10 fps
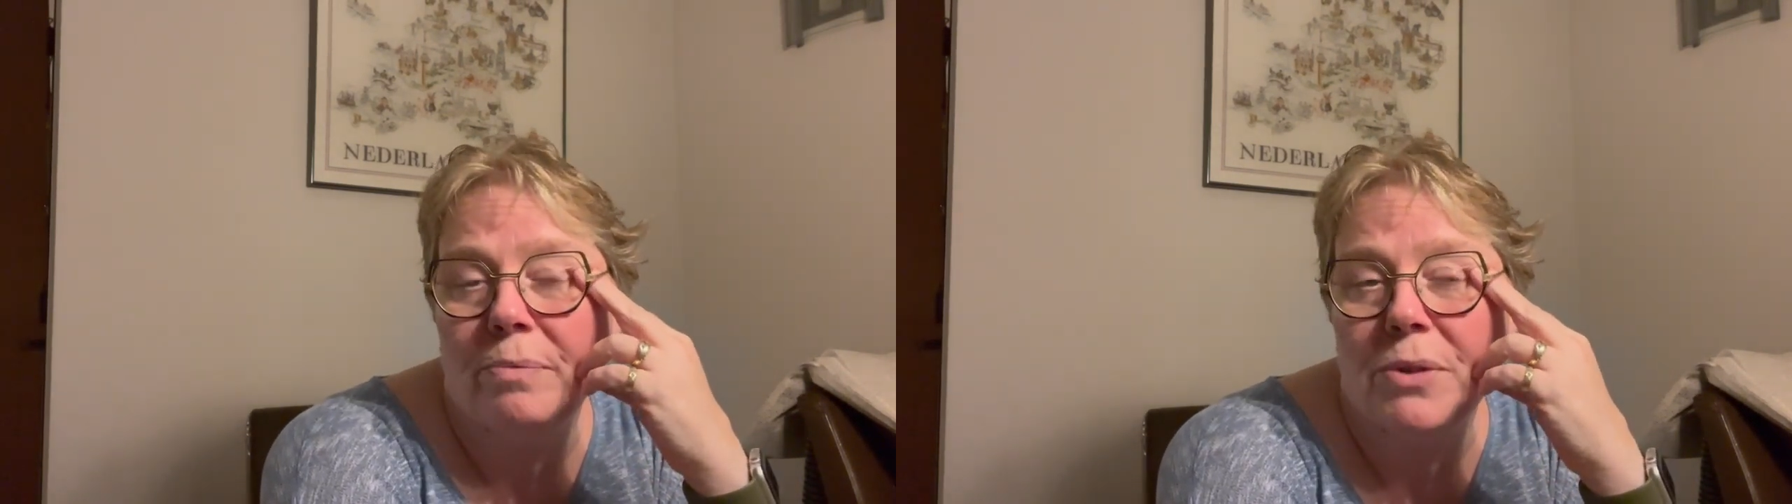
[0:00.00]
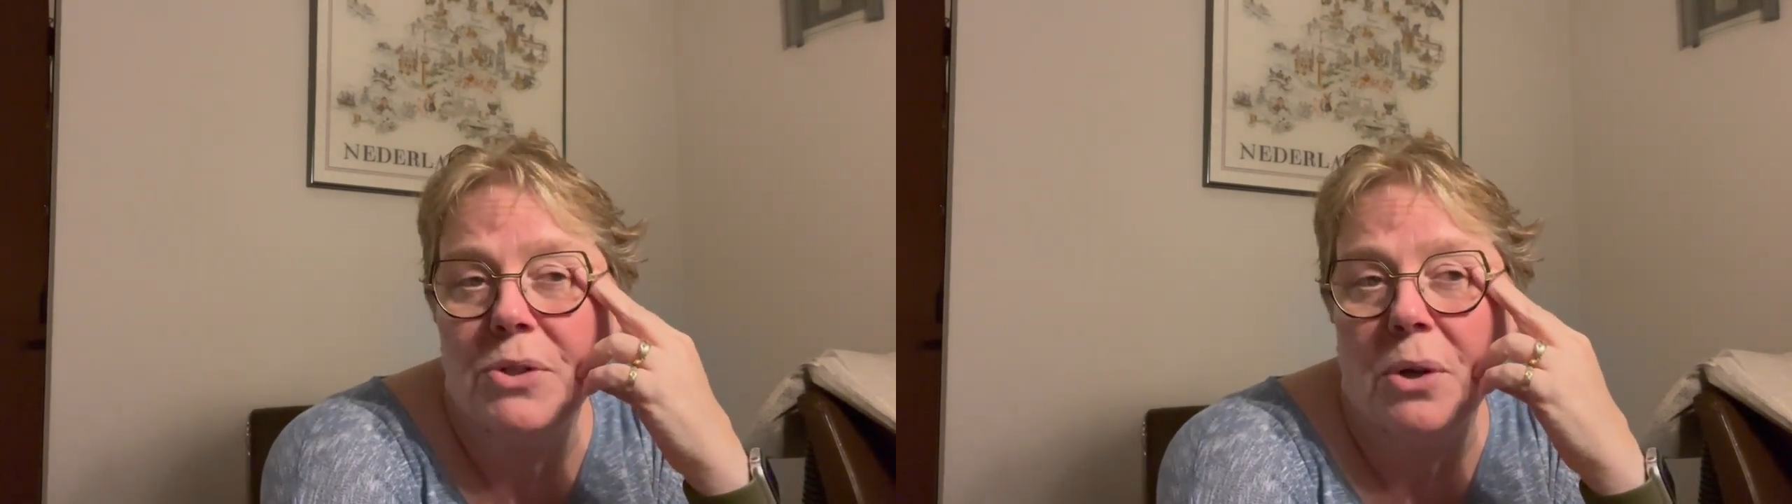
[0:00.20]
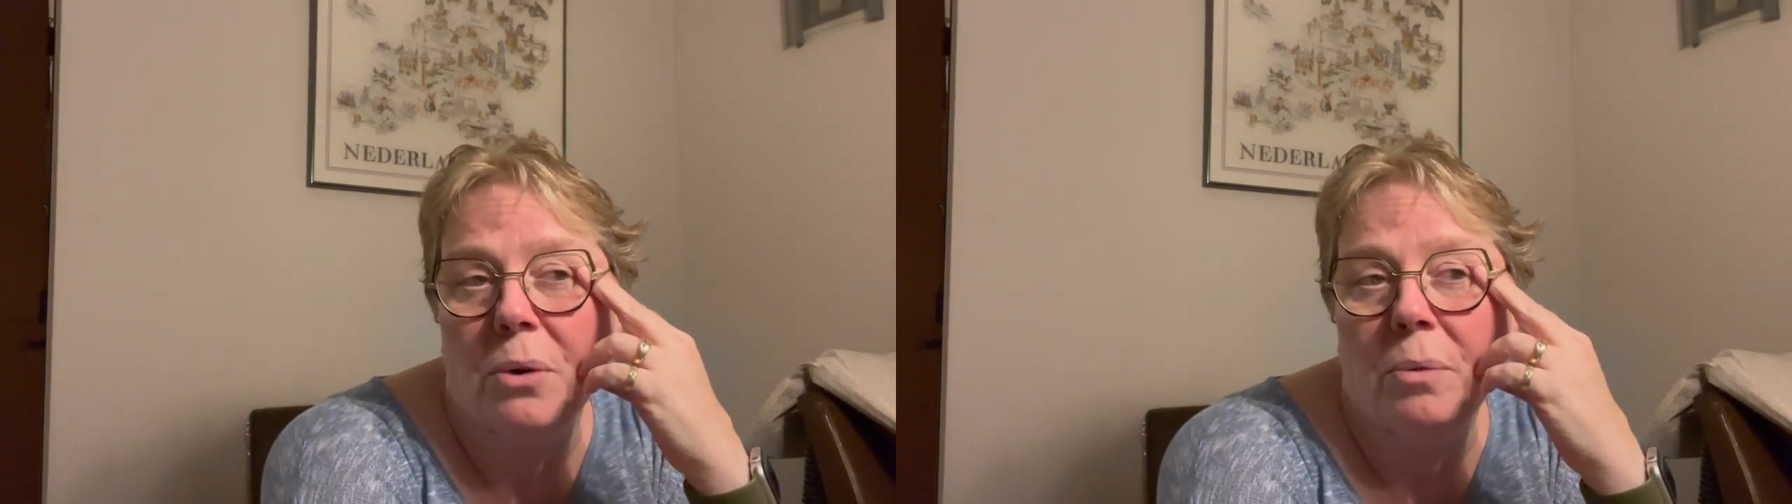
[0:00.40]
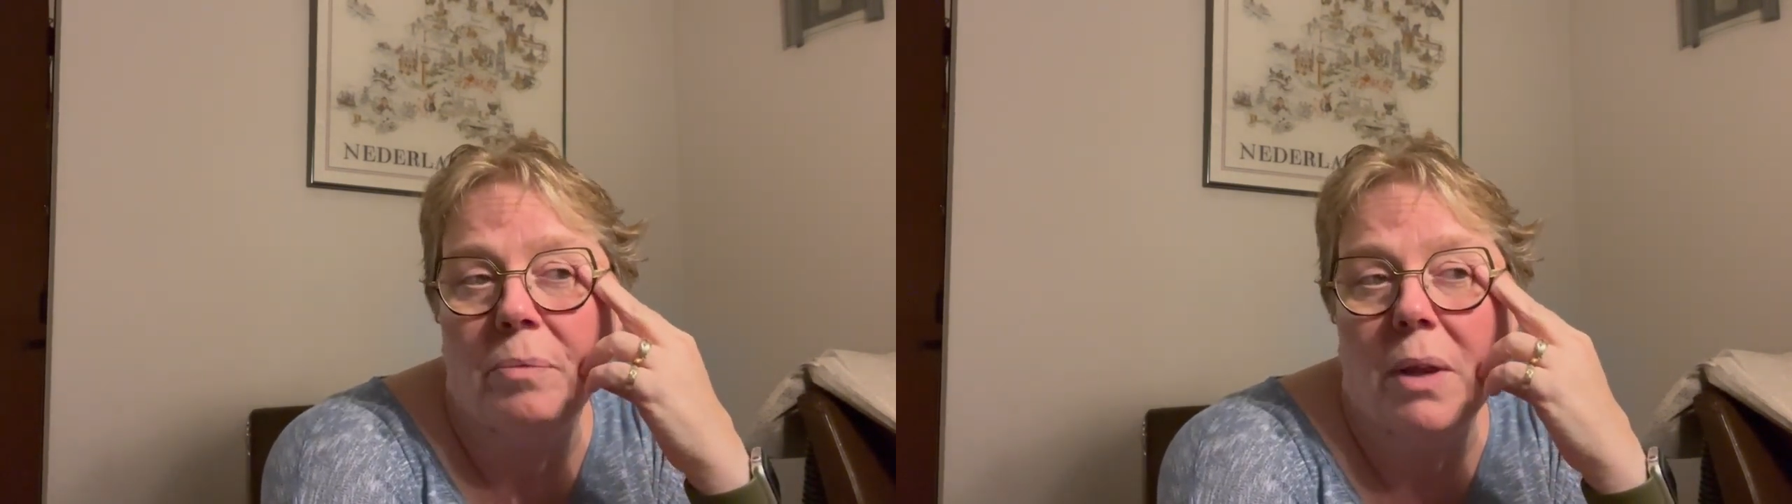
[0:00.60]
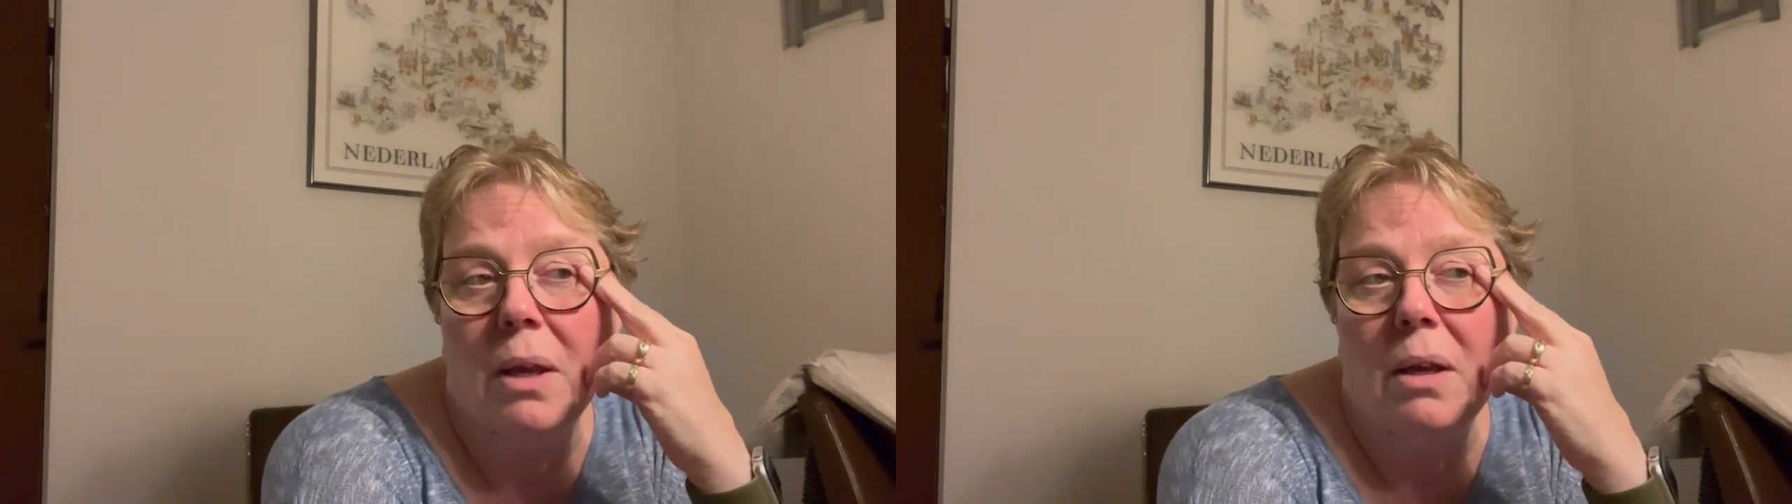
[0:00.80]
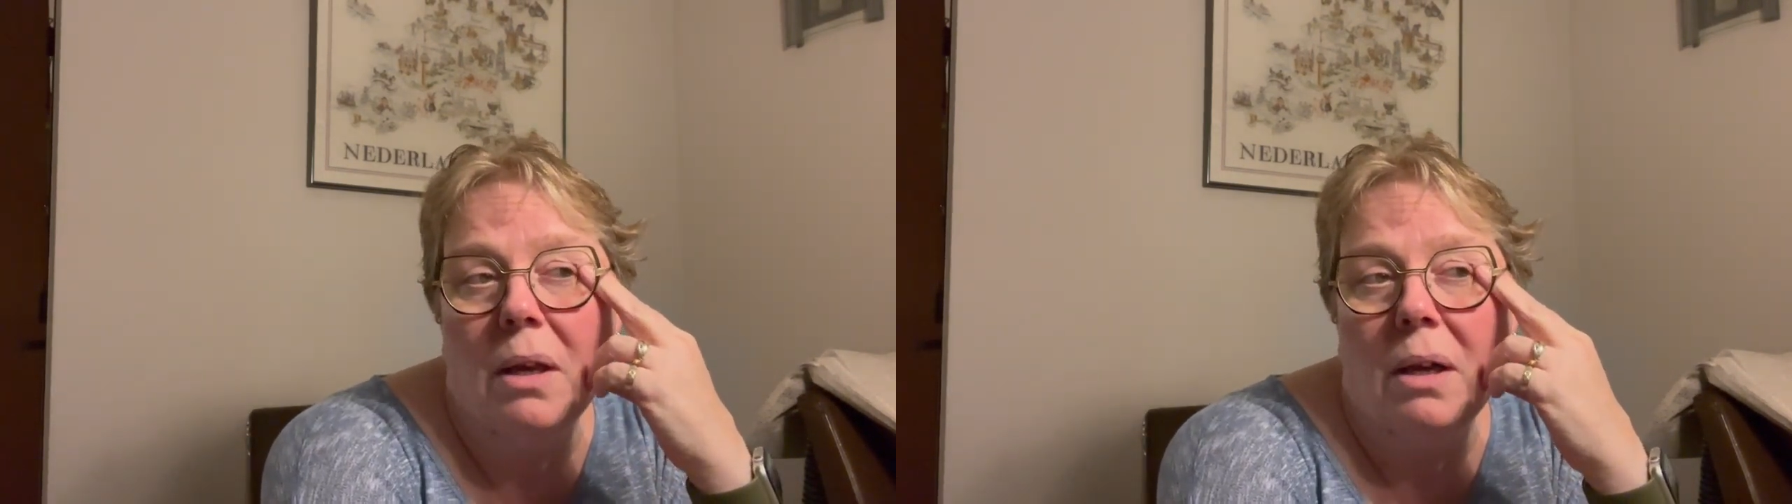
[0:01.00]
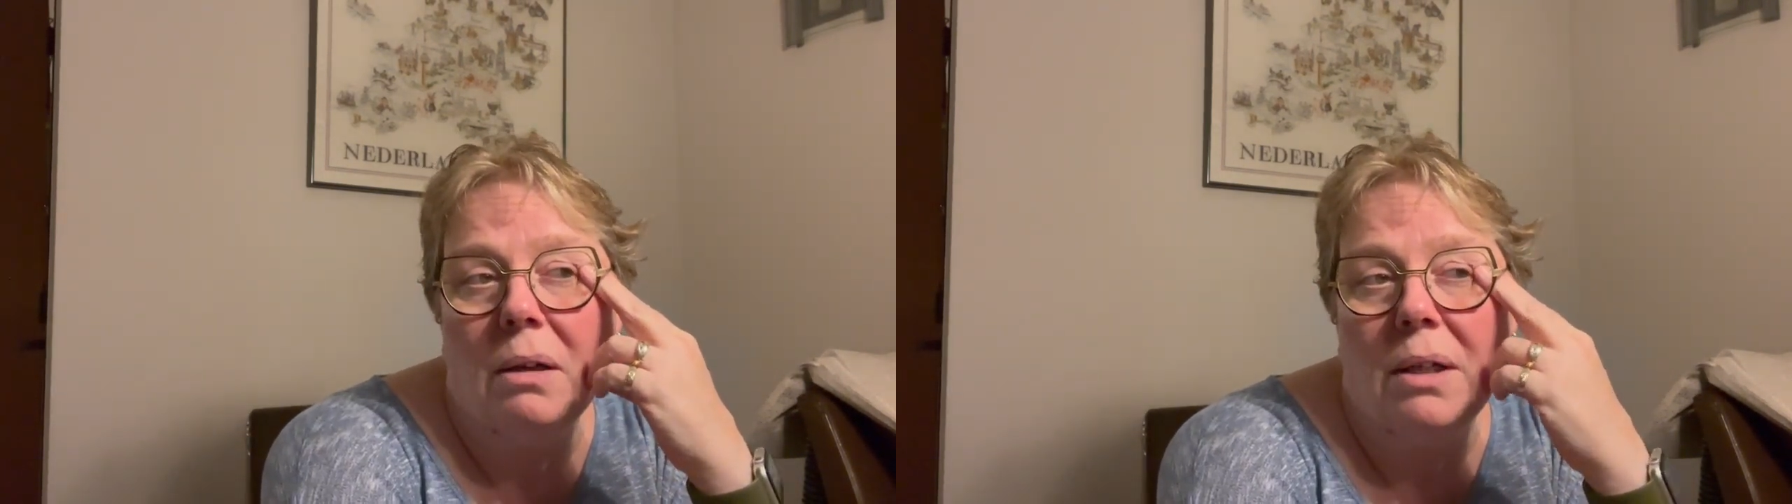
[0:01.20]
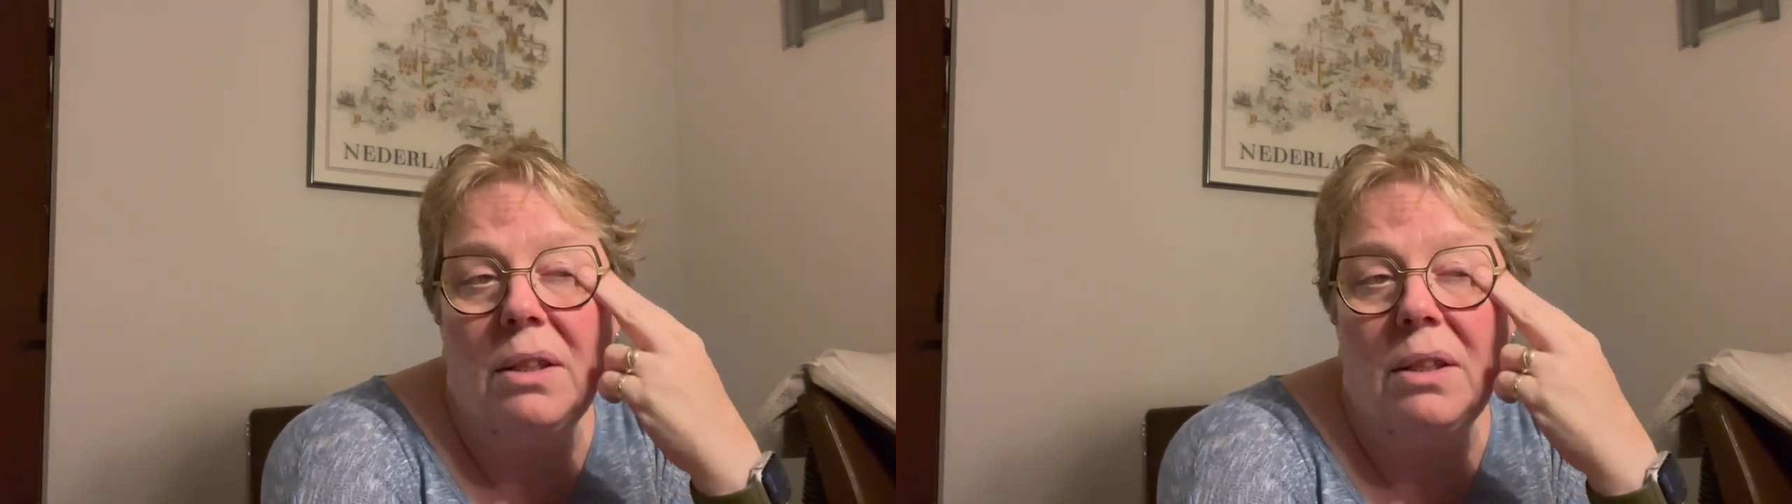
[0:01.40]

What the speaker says: So I